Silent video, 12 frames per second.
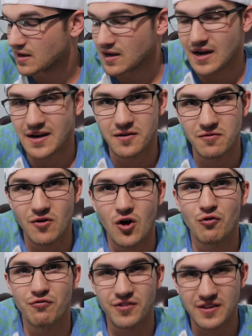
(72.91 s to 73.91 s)
kind of
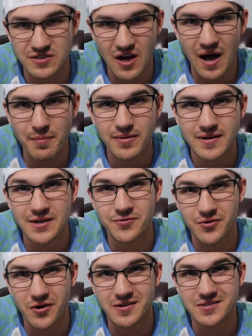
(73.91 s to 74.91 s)
over the top in
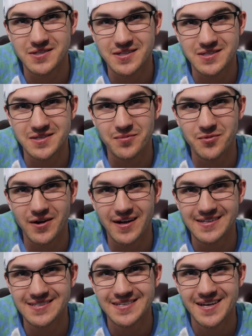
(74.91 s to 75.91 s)
regards to these
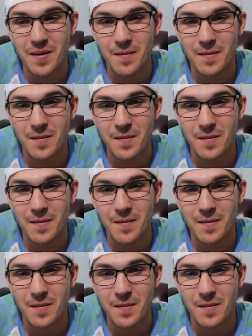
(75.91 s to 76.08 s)
upgrades,